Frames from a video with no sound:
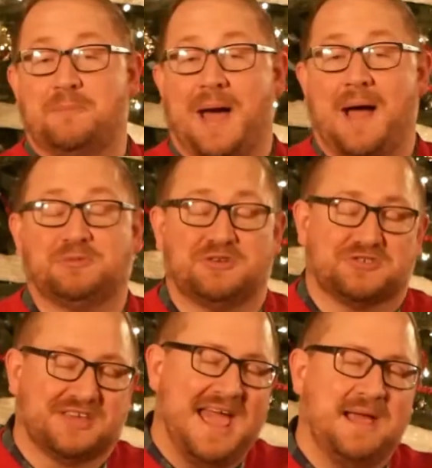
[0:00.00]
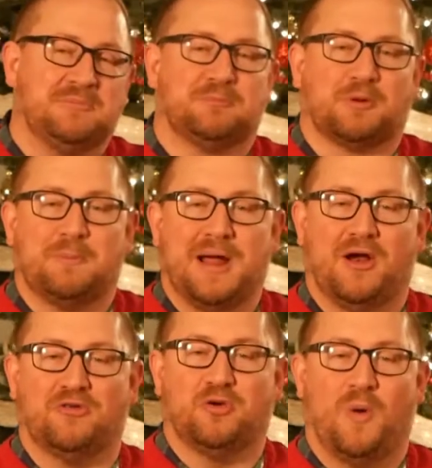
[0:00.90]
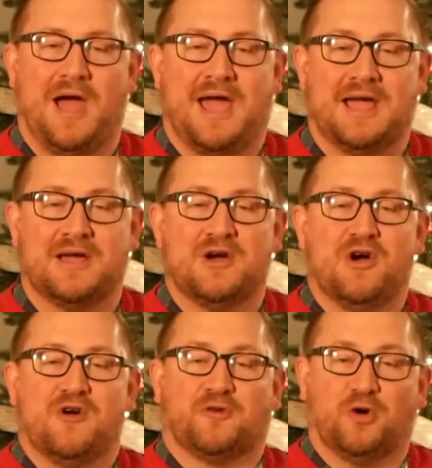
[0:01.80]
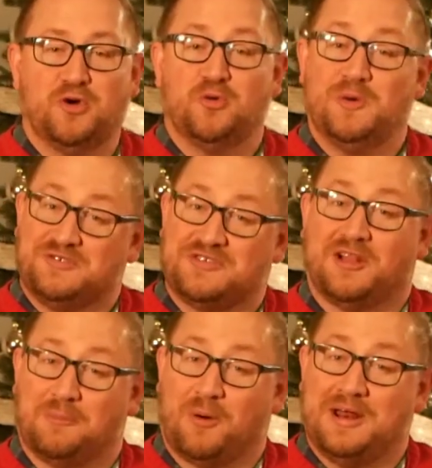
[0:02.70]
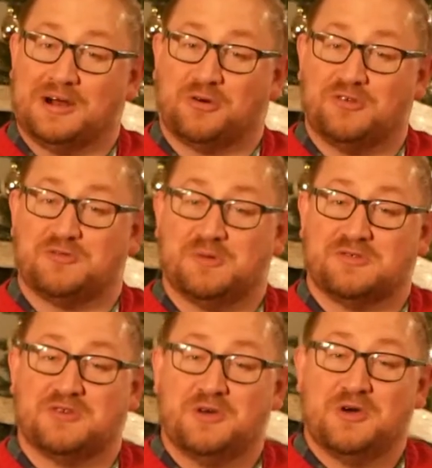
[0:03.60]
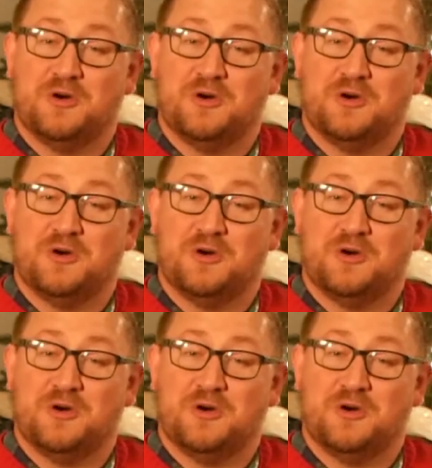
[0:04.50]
the Baptist came to prepare the way for who we celebrate at Christmas,